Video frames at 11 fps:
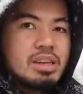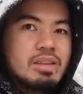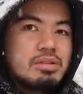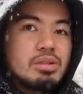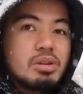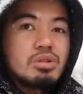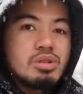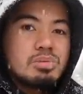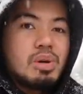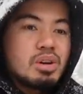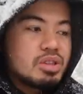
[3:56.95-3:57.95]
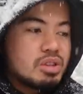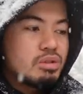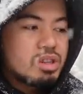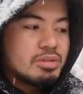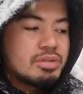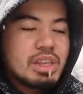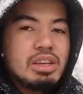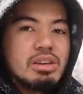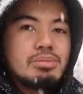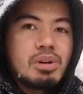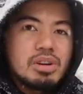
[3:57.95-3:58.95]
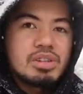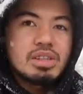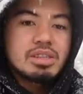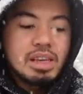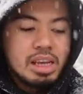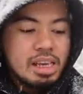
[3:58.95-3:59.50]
There's also small snow shovels that you can purchase